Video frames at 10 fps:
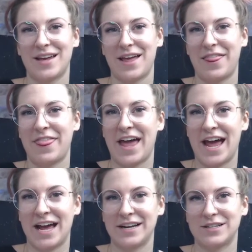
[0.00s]

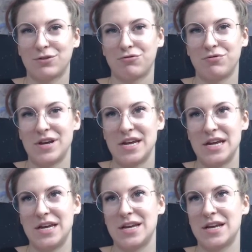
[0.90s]
that
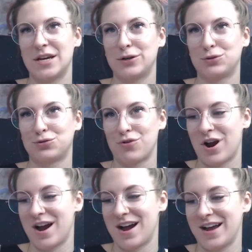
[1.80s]
green
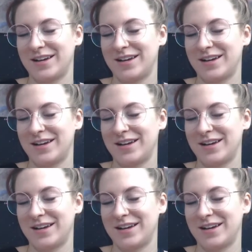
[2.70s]
dry.